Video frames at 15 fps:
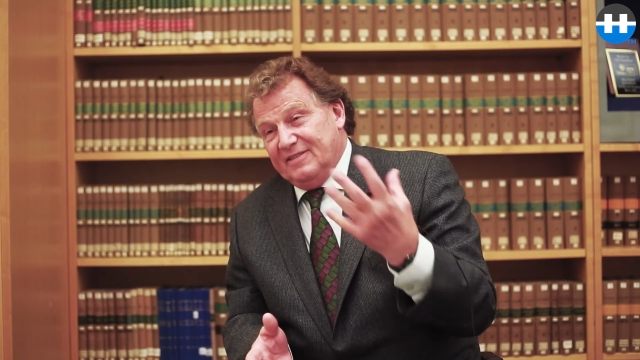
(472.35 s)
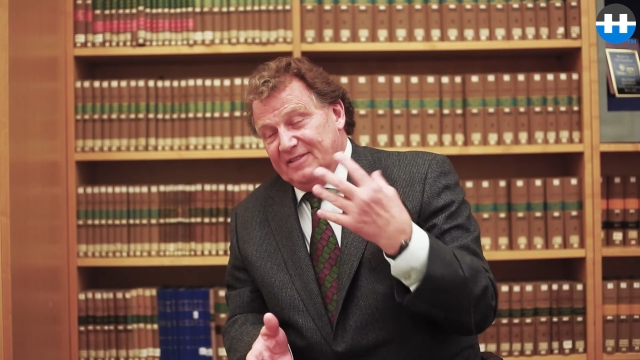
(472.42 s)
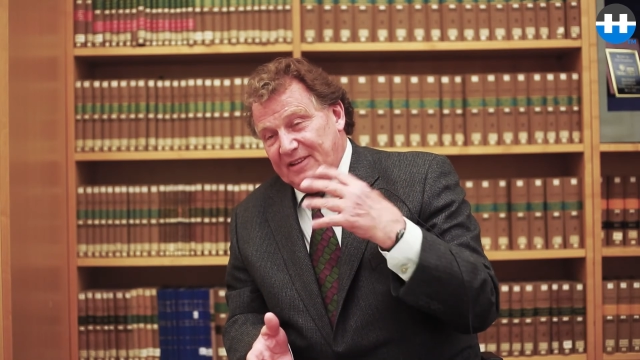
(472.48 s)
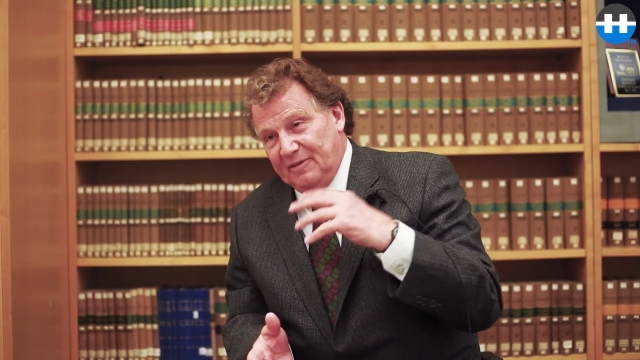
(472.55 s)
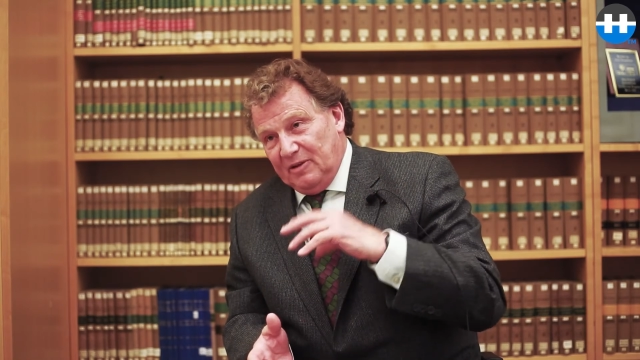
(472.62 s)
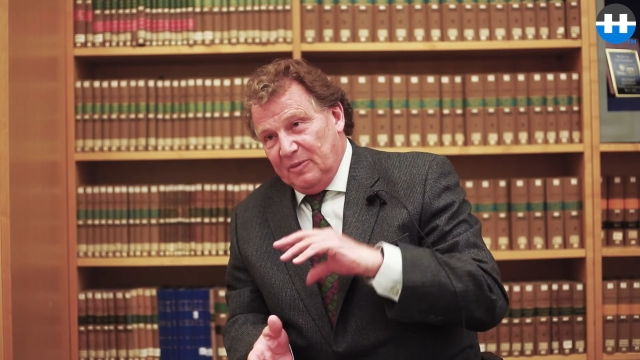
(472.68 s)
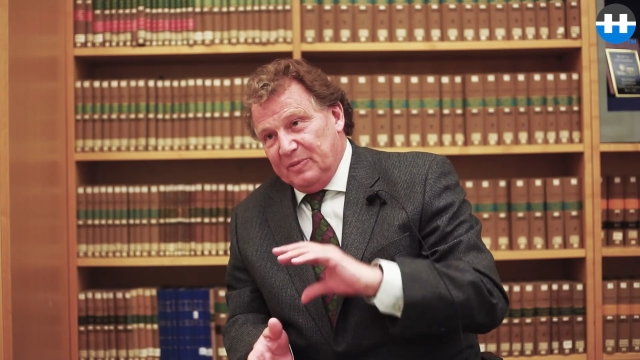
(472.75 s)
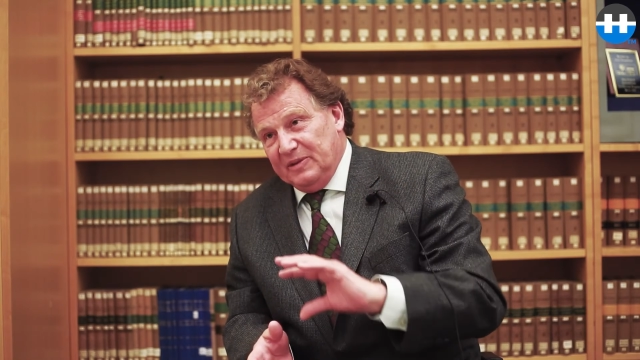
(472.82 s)

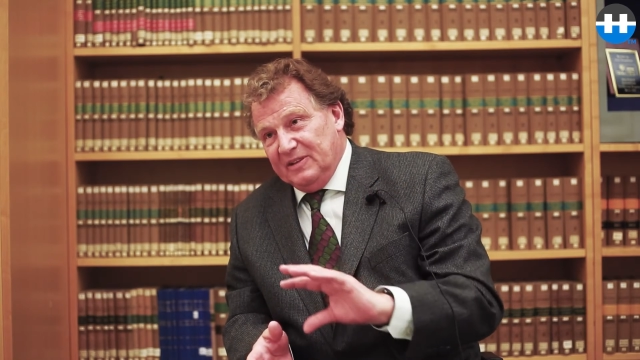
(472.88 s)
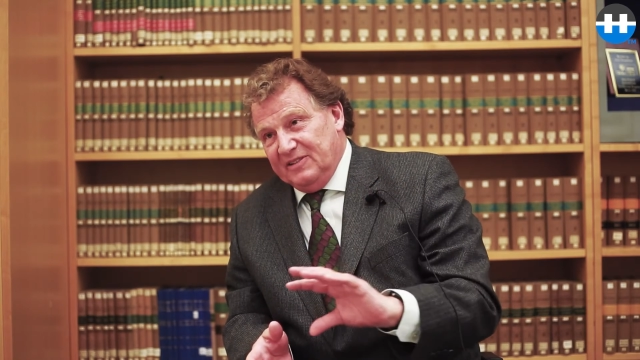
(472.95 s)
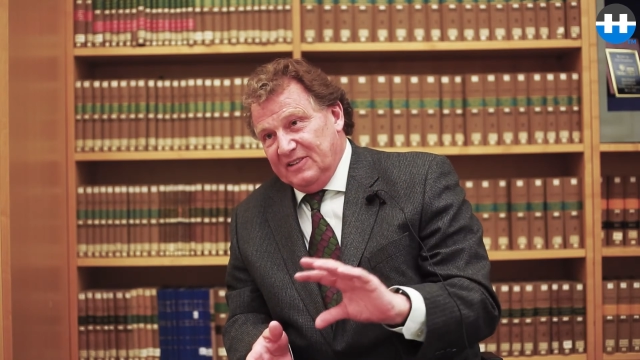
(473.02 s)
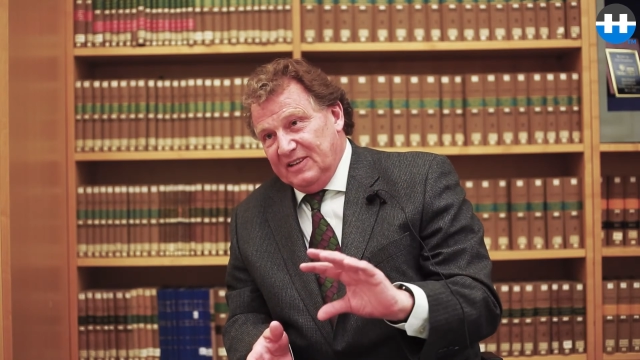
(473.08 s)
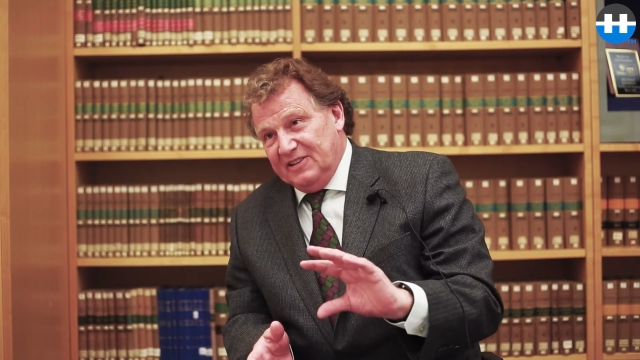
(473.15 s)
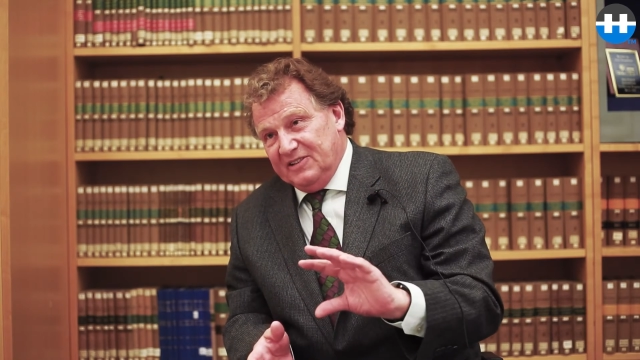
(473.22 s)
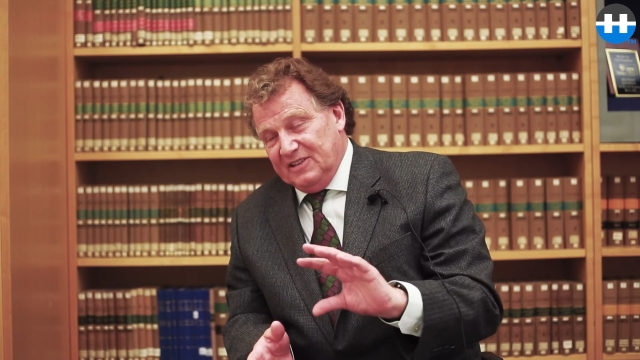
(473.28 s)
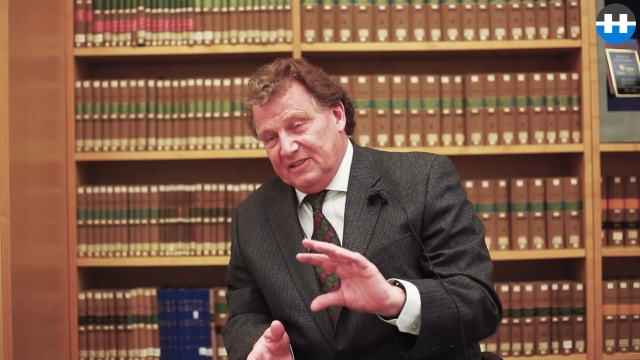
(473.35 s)
developing this
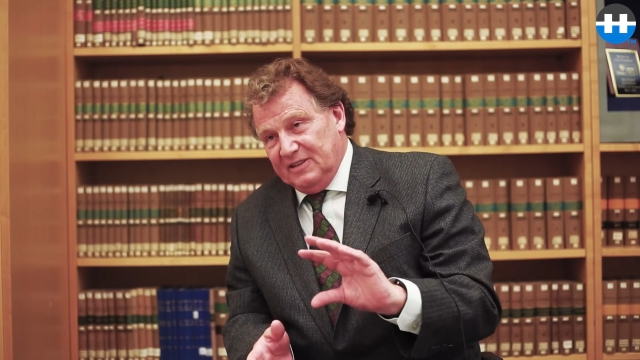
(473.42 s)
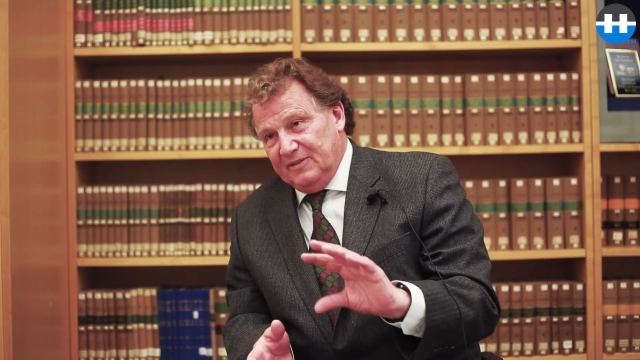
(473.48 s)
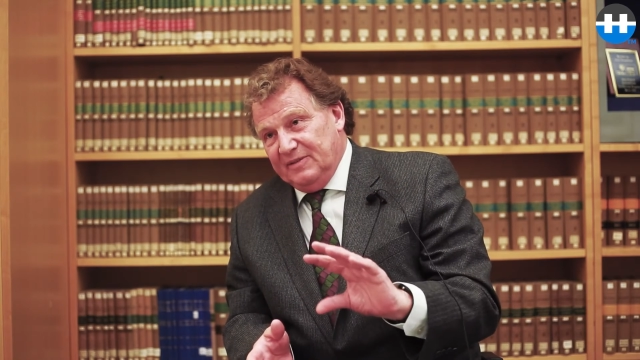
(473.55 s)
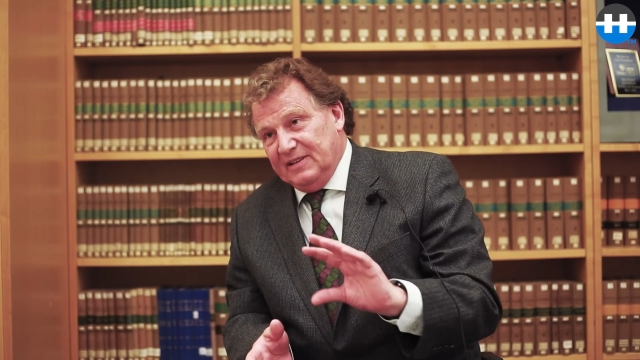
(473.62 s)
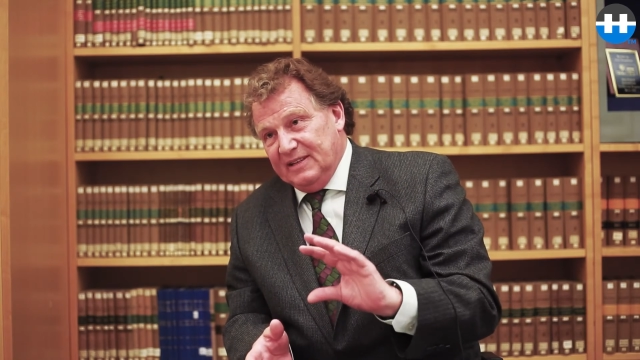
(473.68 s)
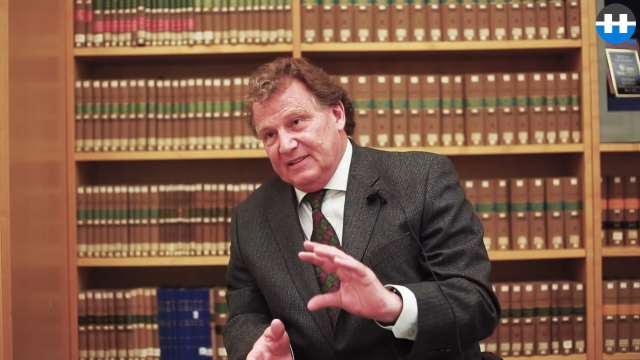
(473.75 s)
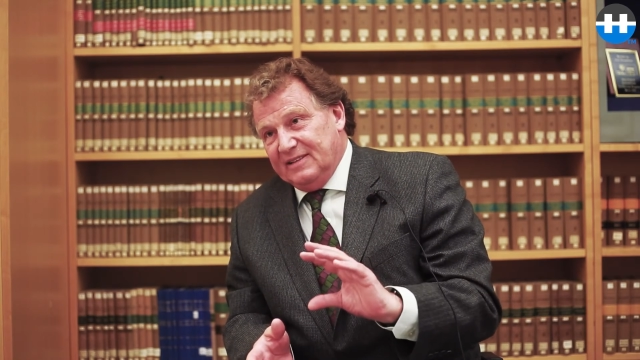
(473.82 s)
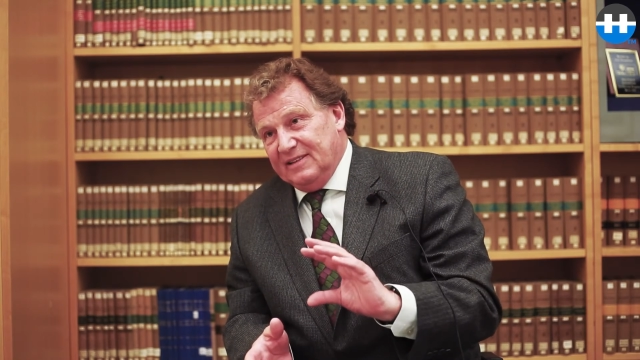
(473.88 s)

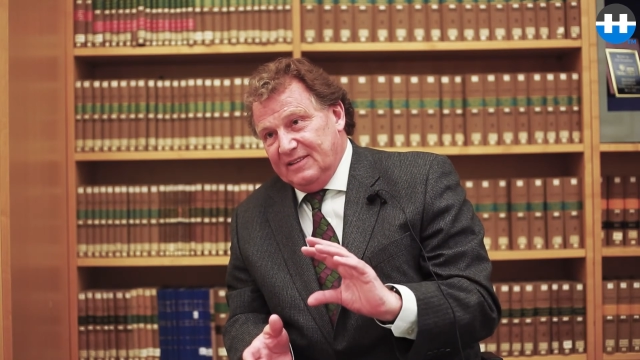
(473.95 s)
initiative that